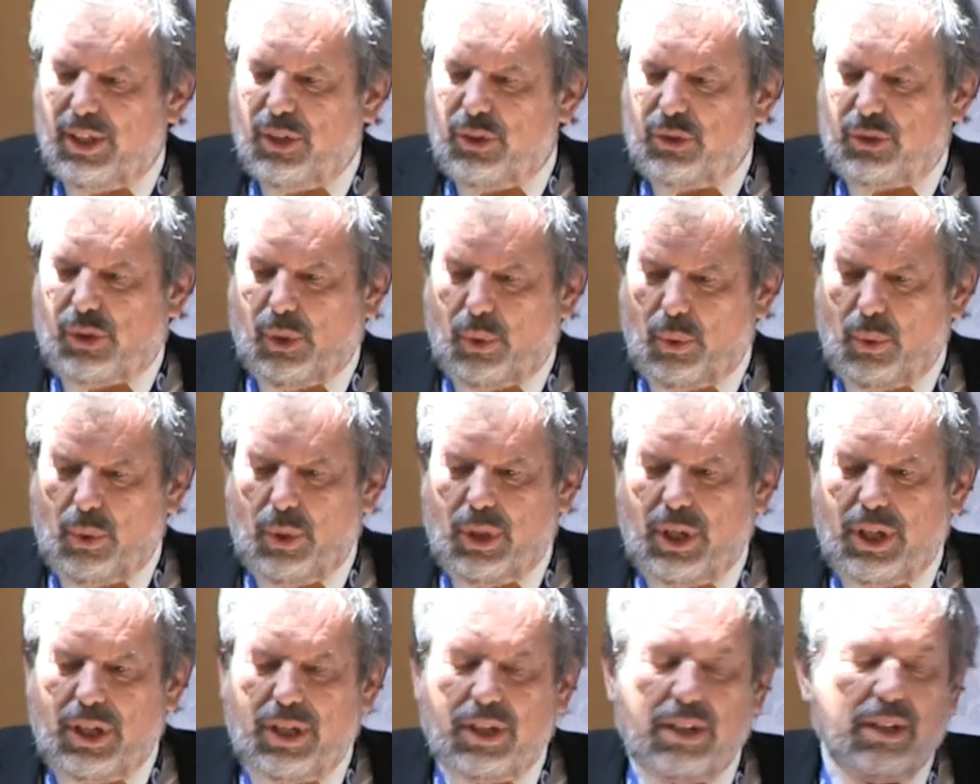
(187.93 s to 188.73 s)

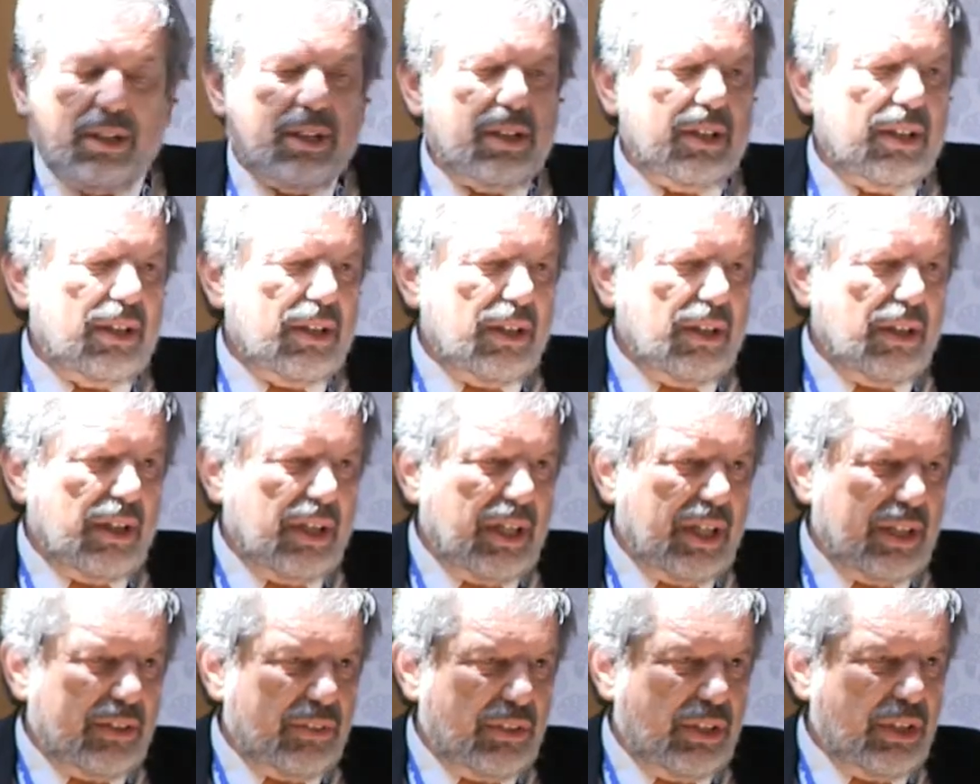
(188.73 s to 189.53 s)
So,
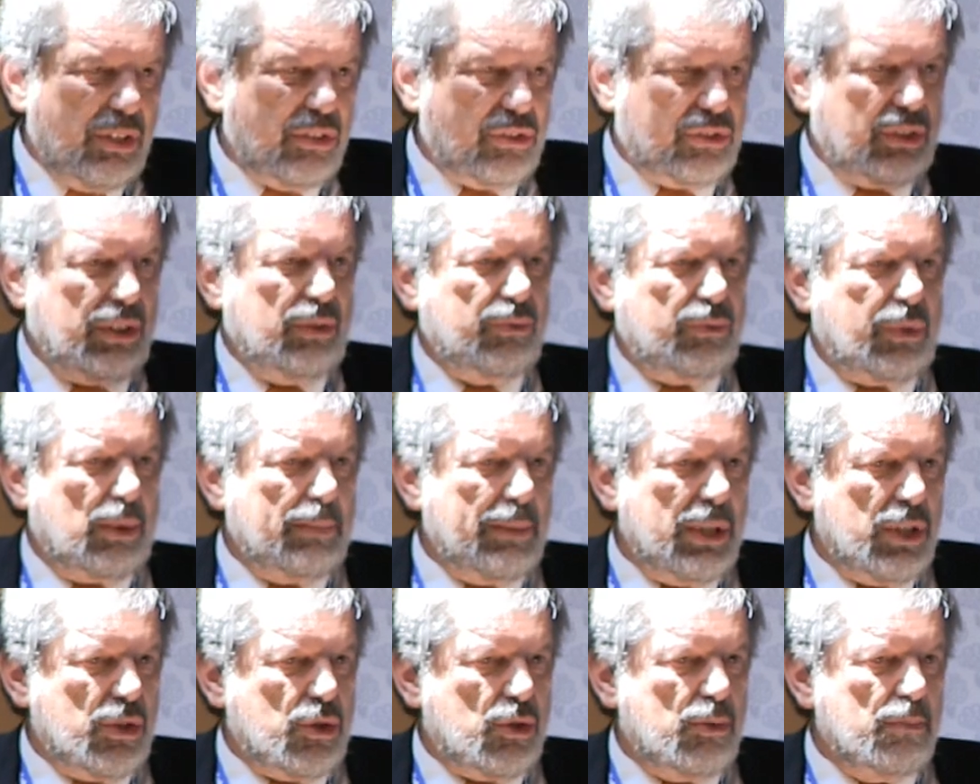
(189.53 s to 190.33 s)
and this
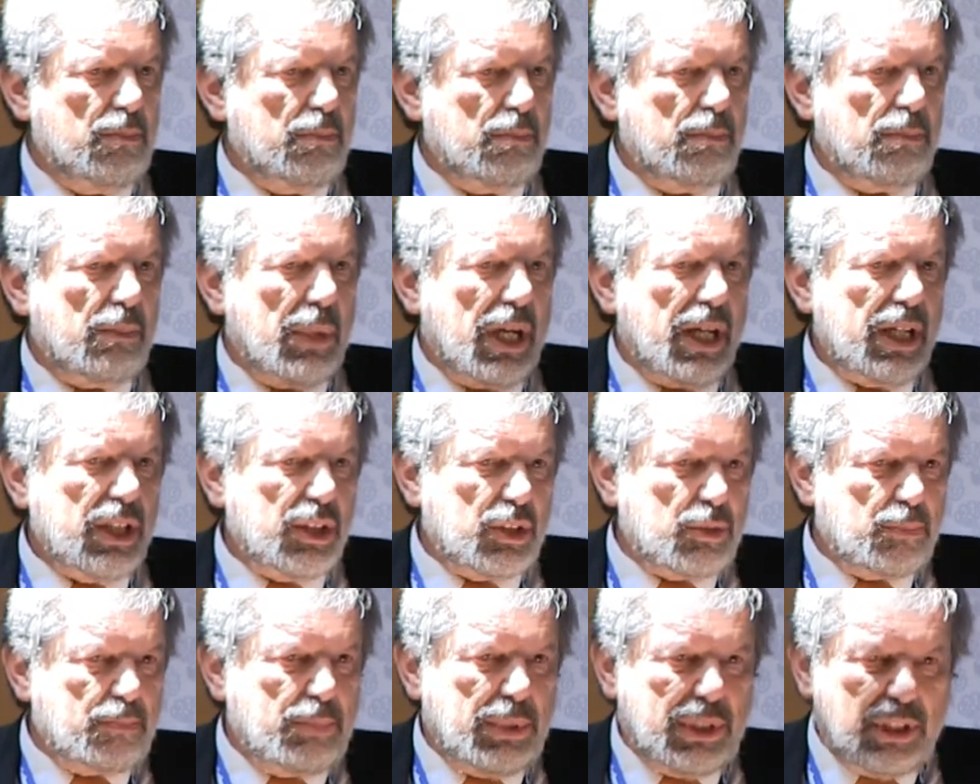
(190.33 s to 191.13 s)
information
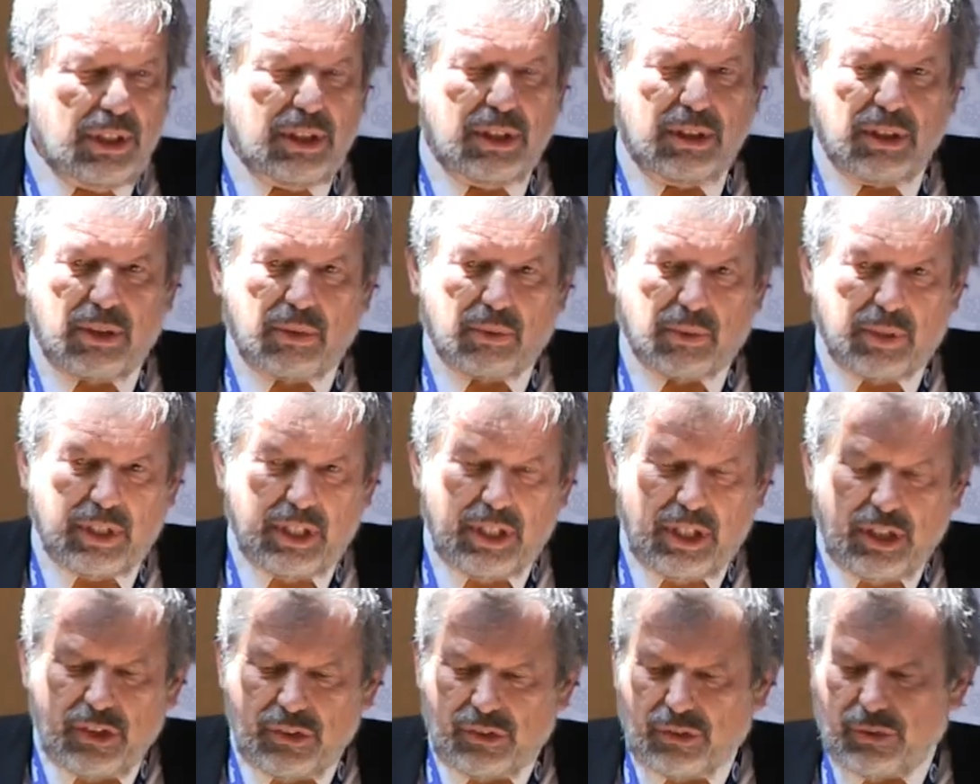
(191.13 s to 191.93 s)
might be or
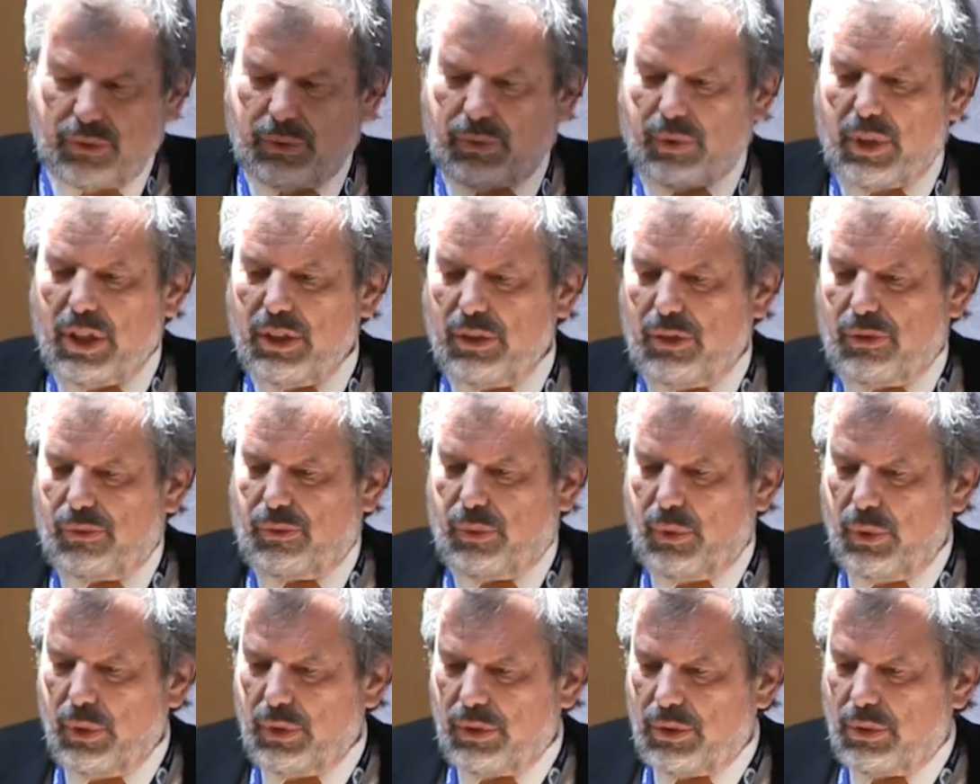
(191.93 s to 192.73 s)
is
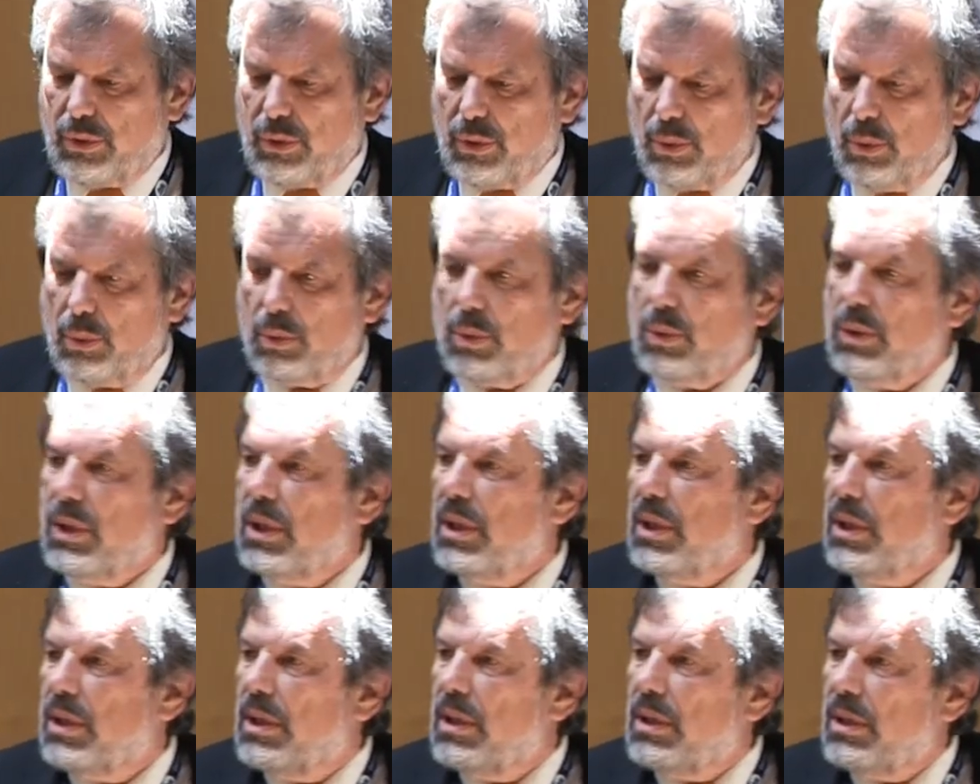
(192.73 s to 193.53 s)
transferred to
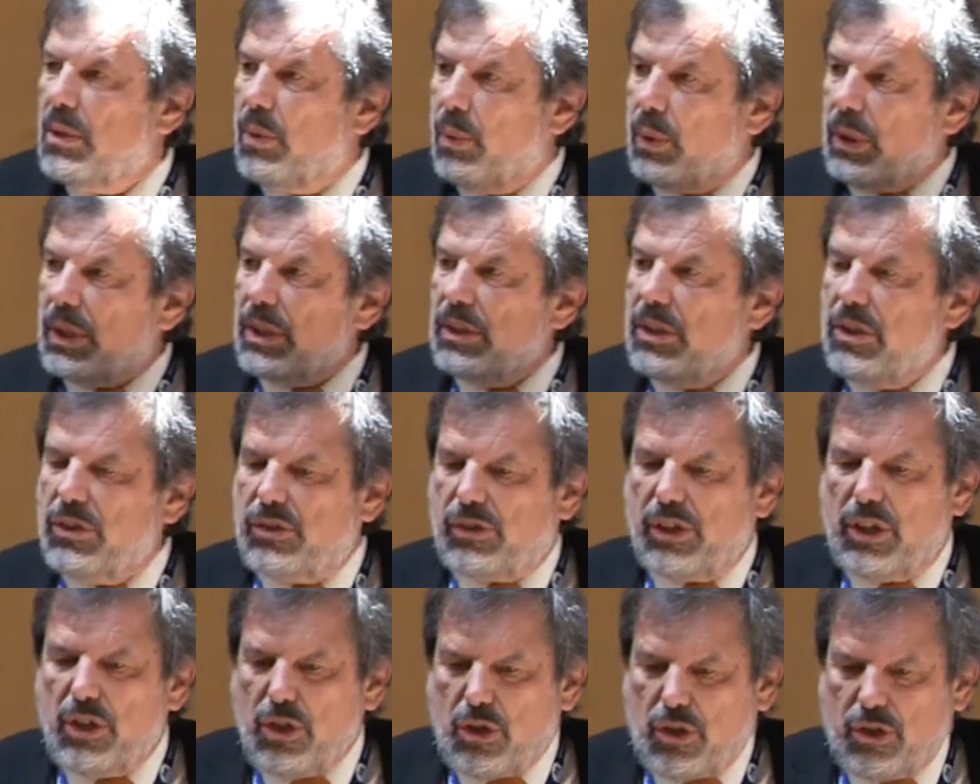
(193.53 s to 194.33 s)

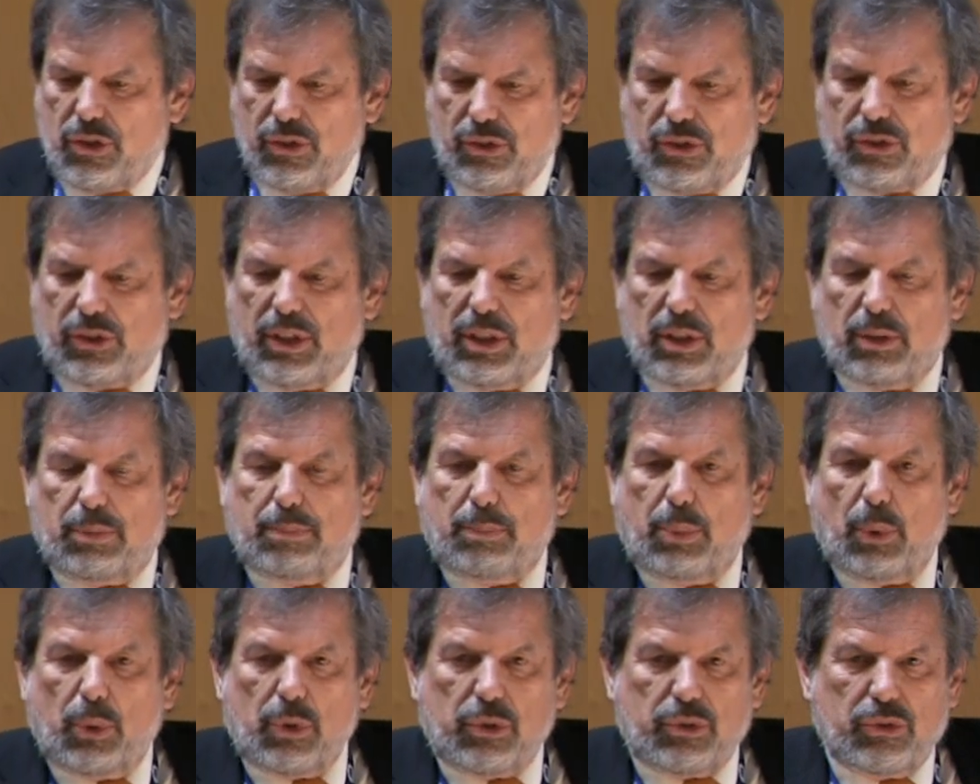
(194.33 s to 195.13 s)
organizations and
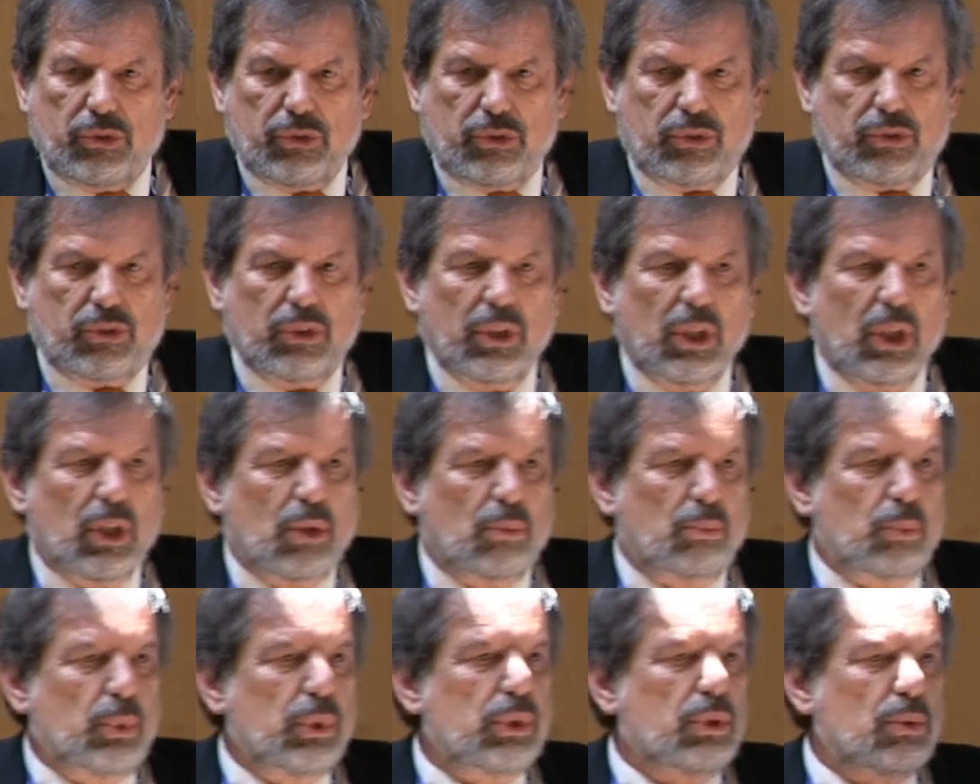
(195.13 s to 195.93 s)
persons
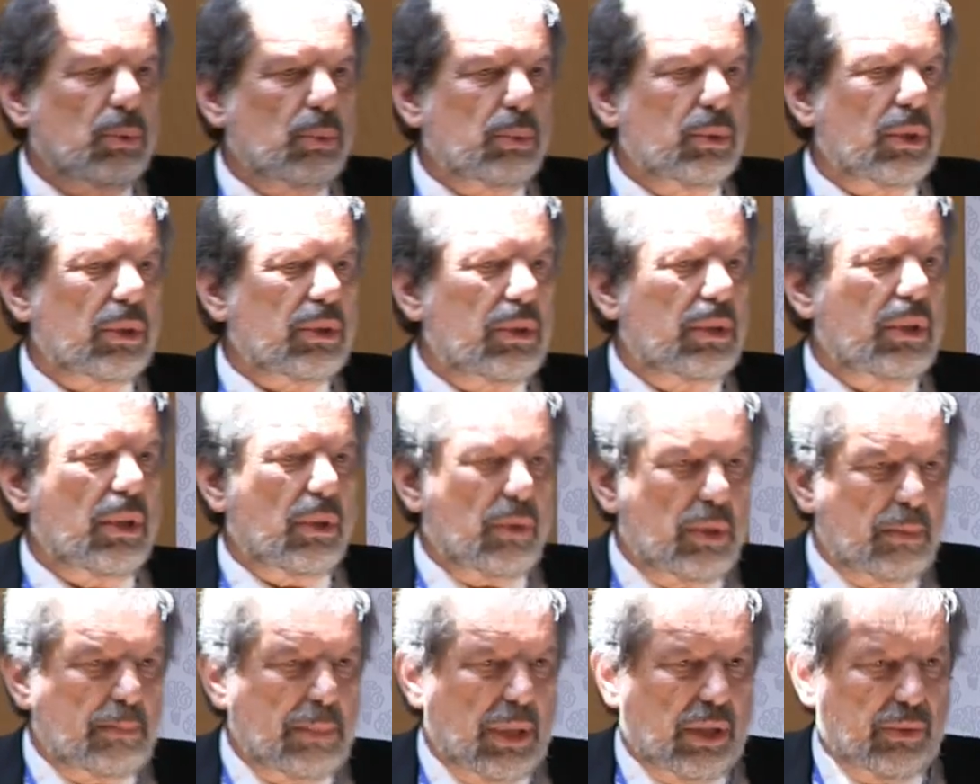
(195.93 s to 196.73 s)
we do not
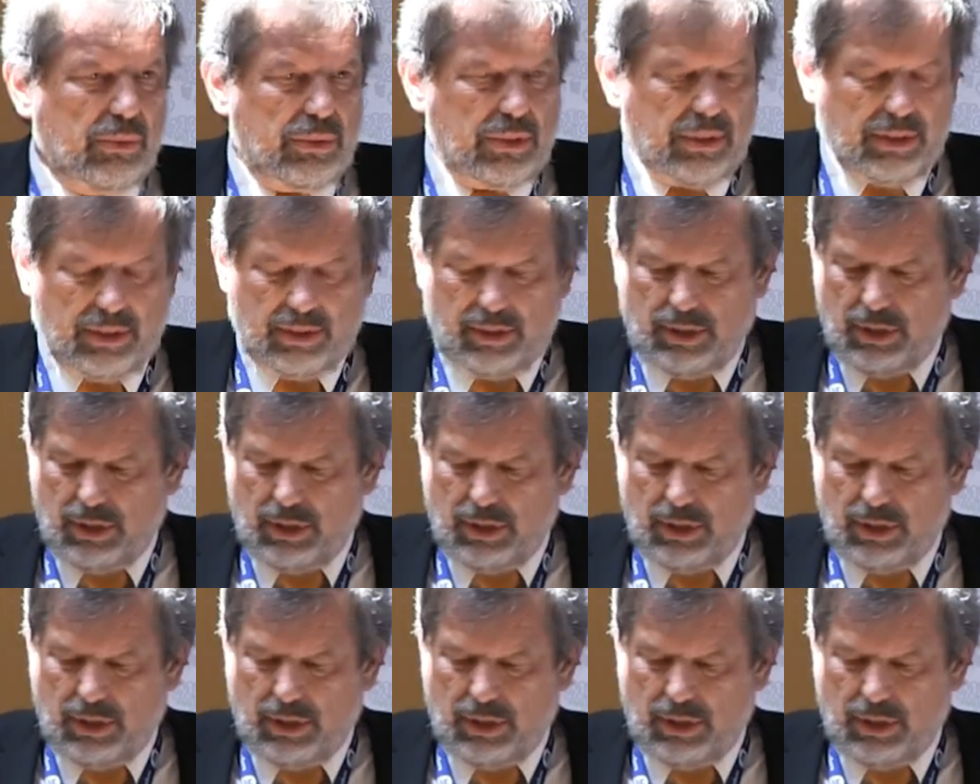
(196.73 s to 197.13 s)
know about.